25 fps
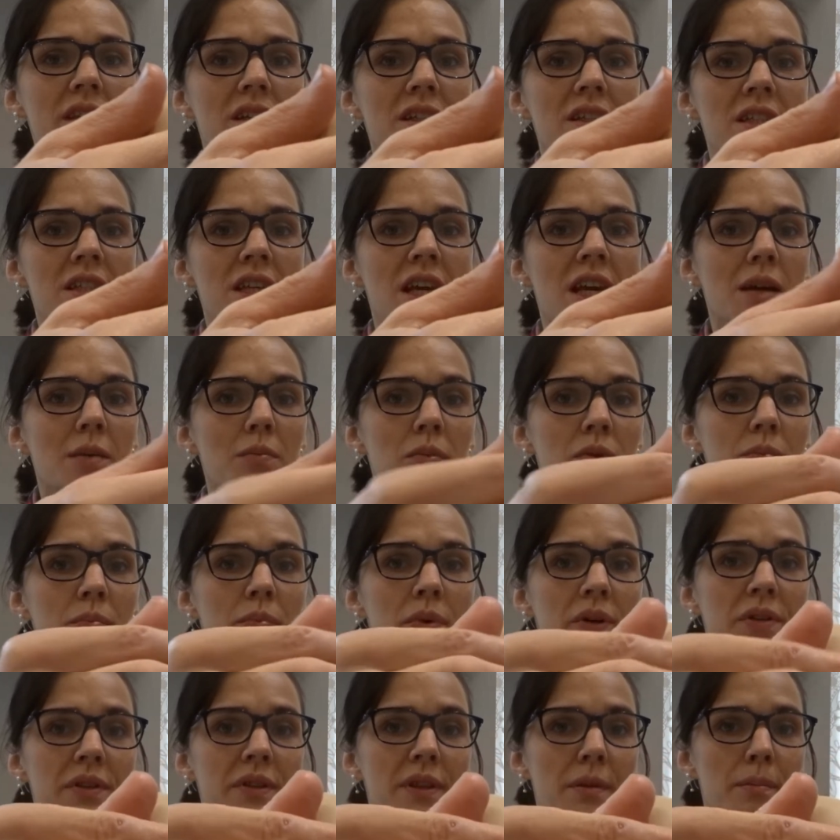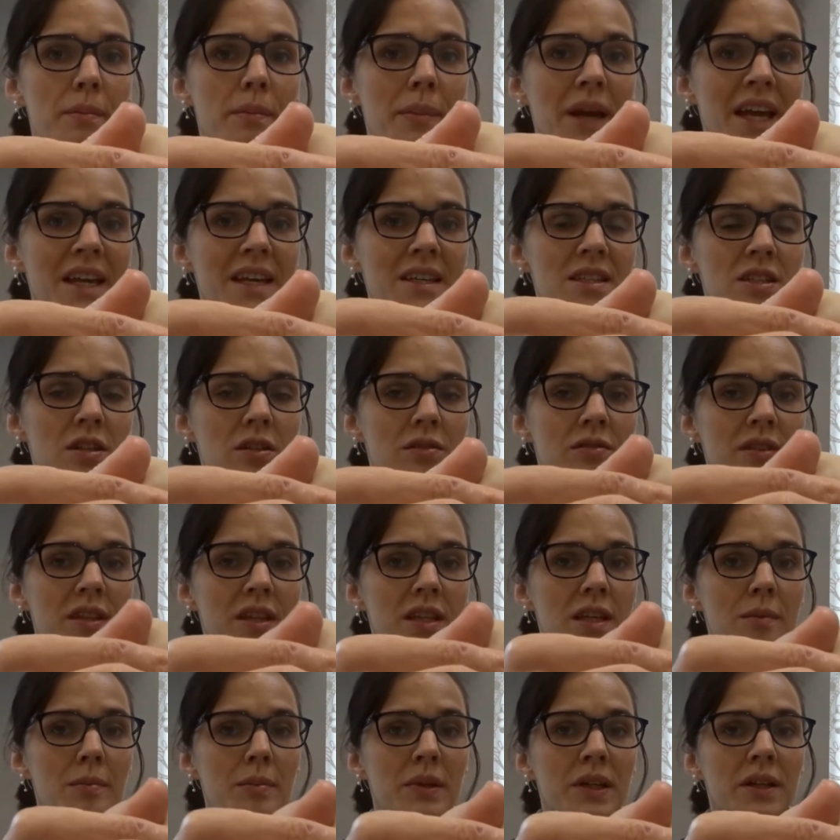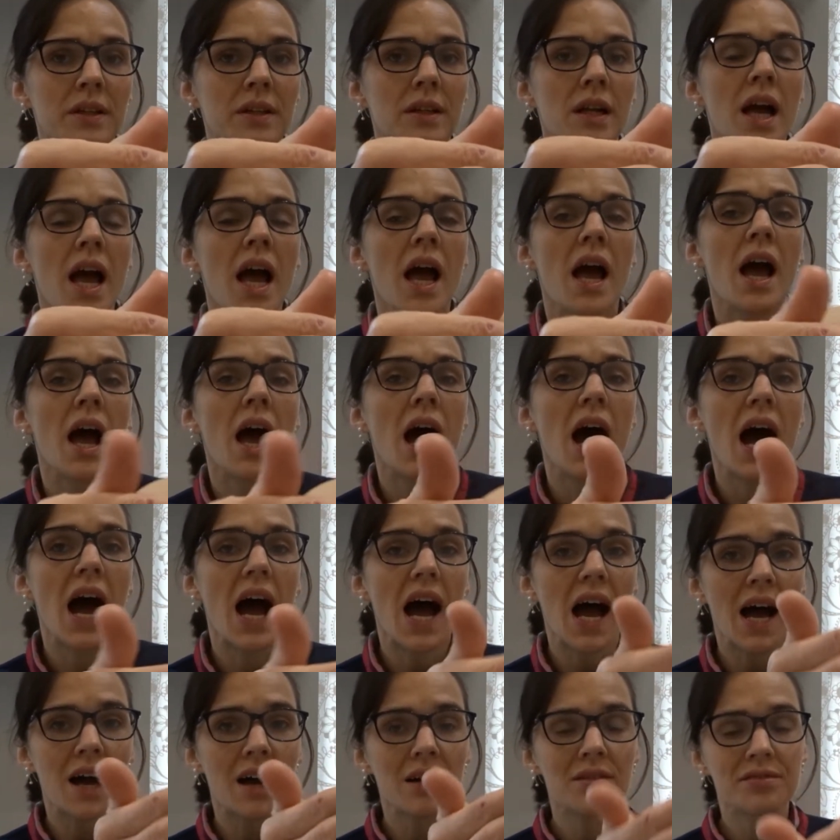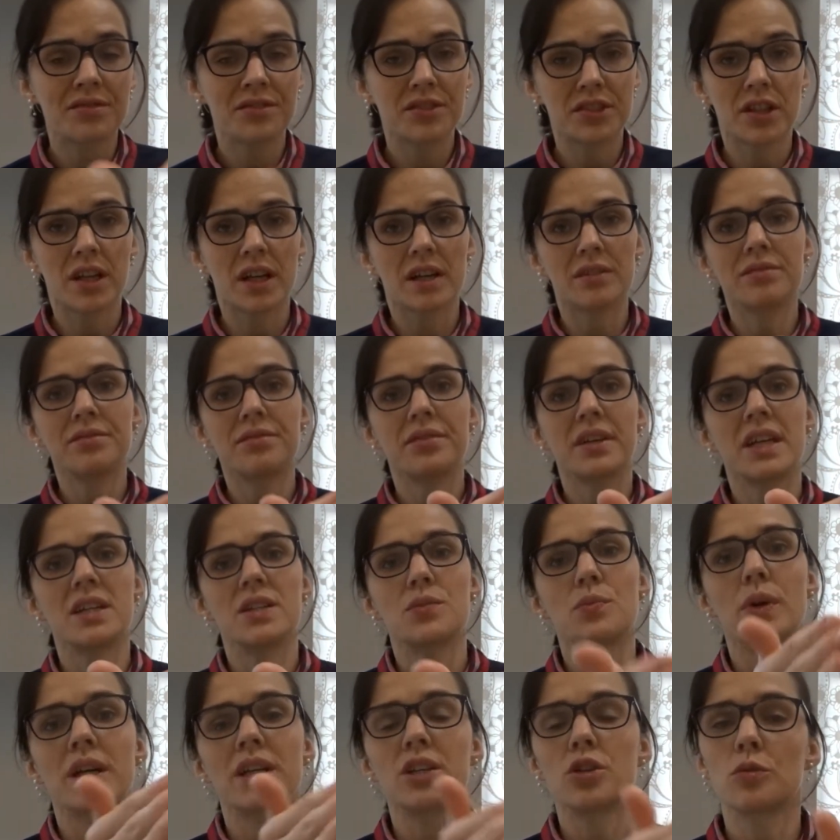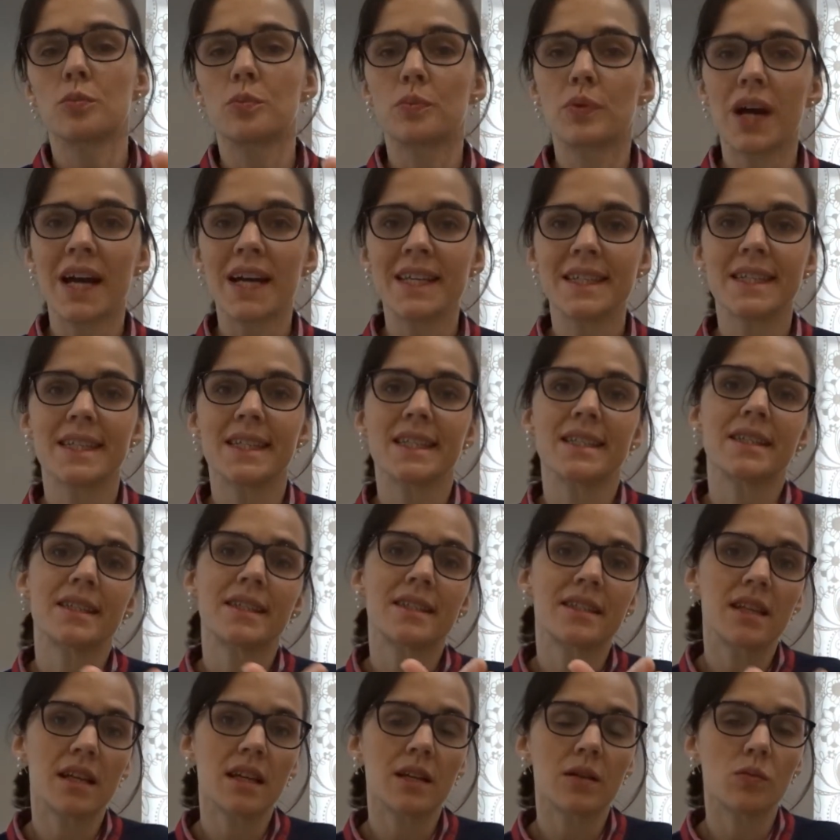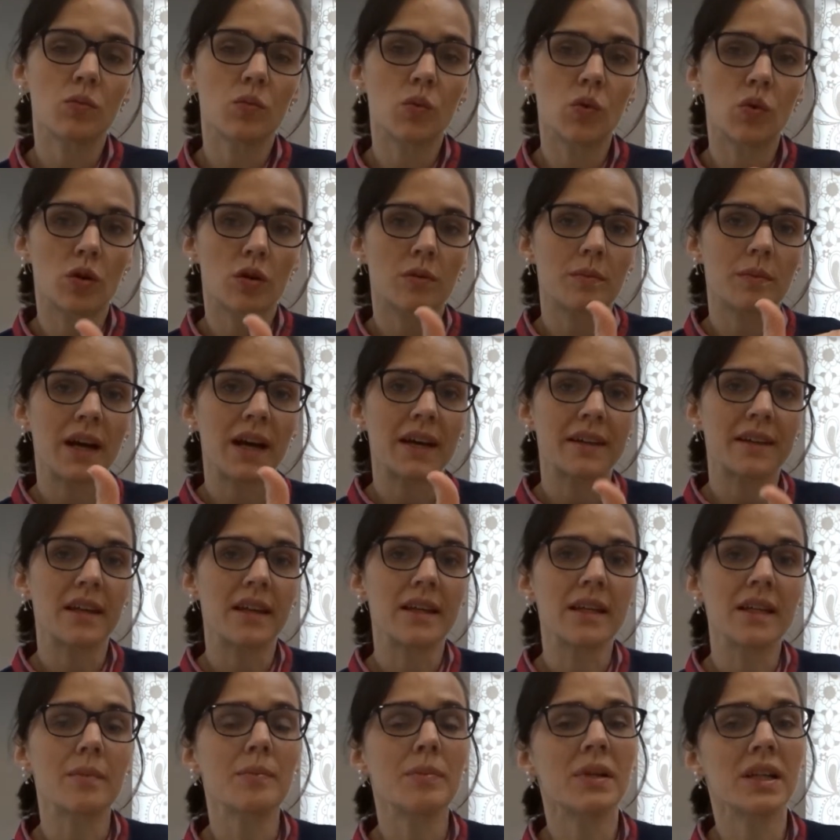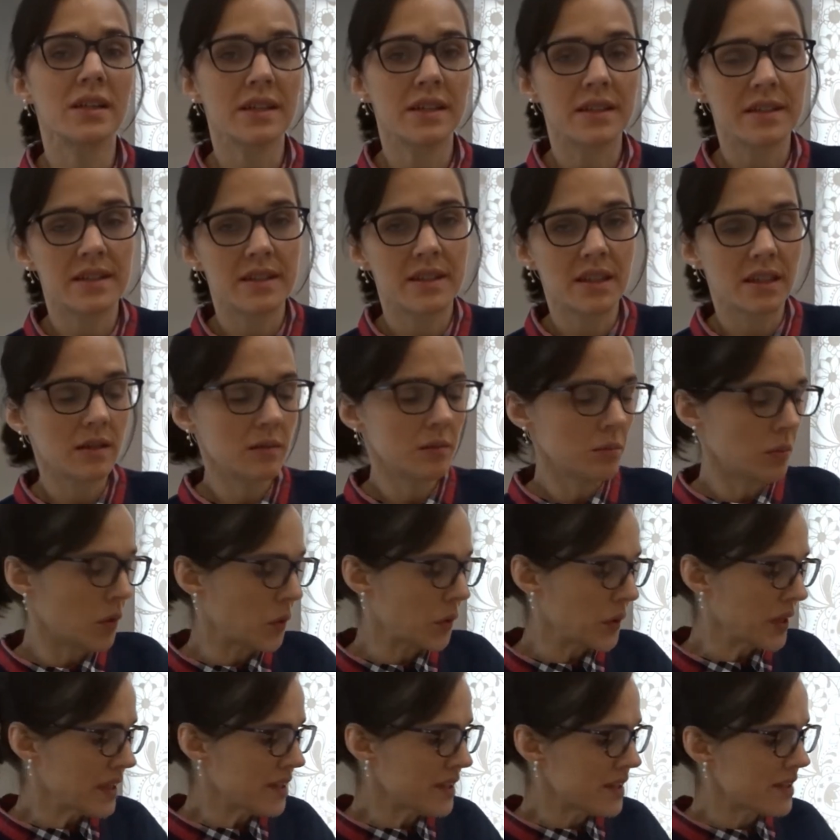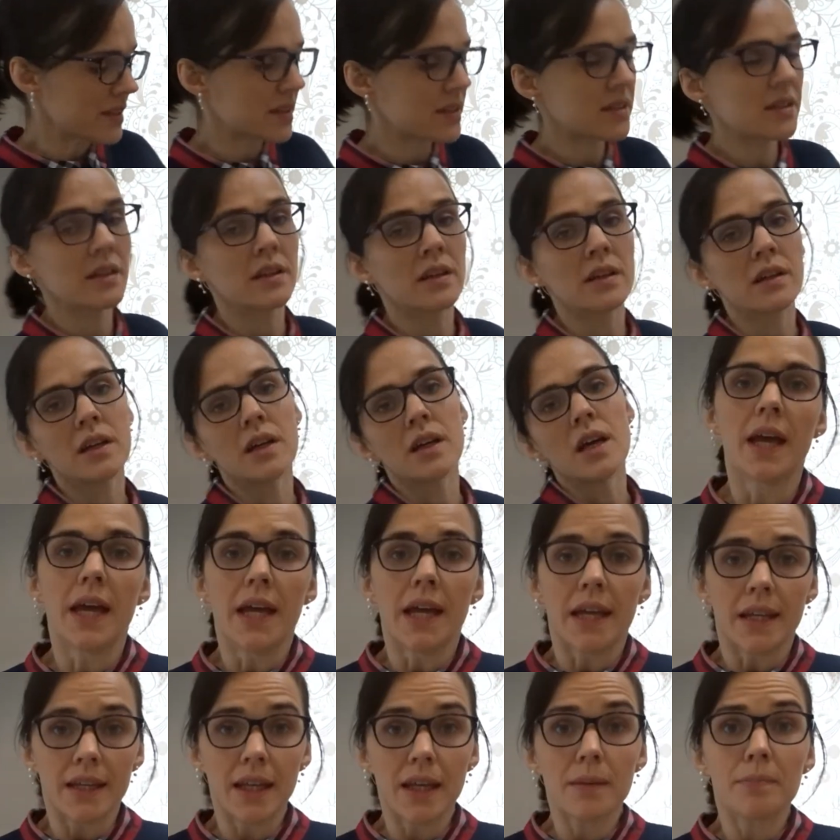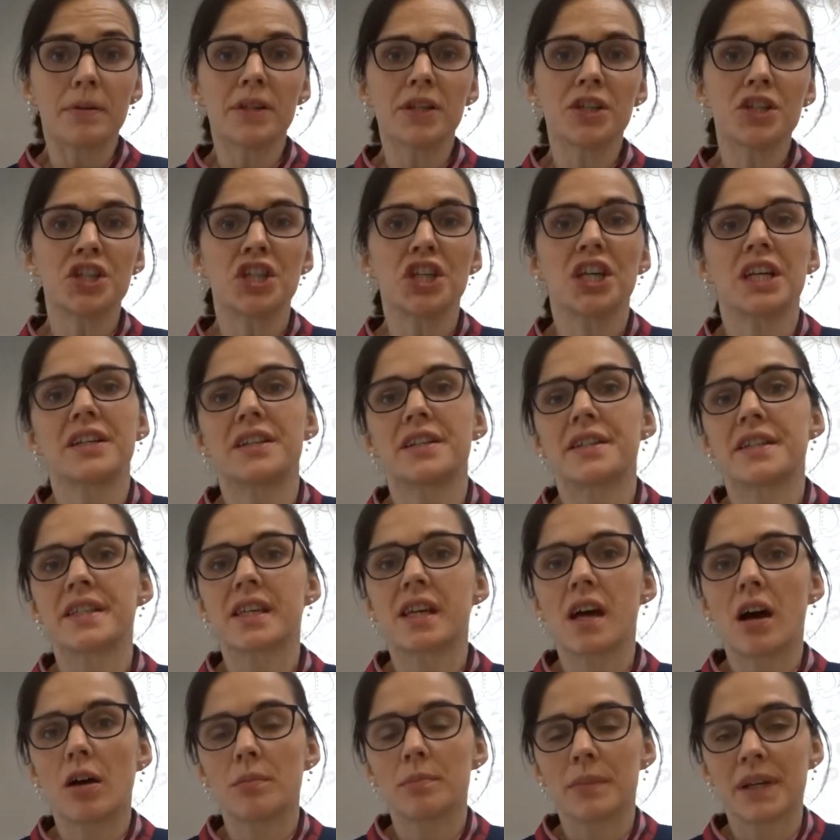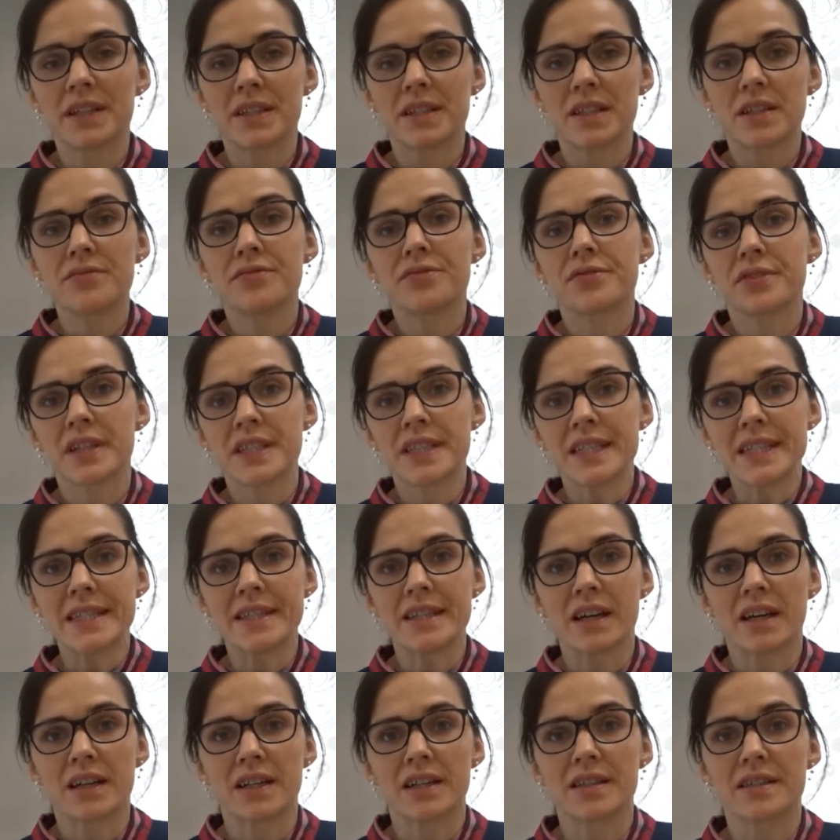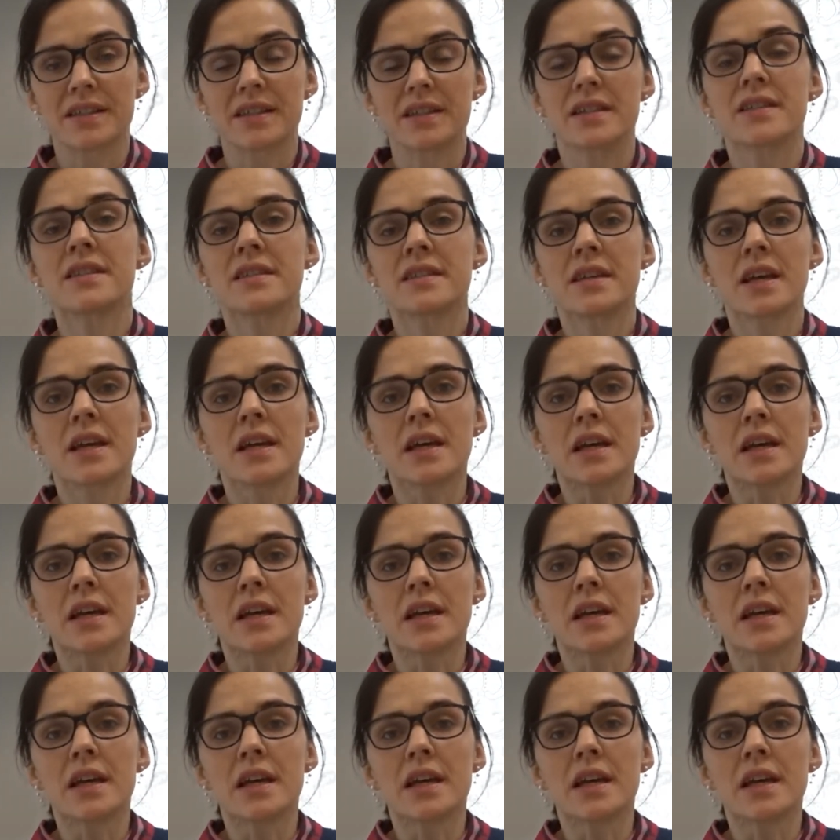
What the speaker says: the tip, but the base of the nipple after a feed when your breast is still warm and the nipple is still moist. Nipple shields come in different sizes,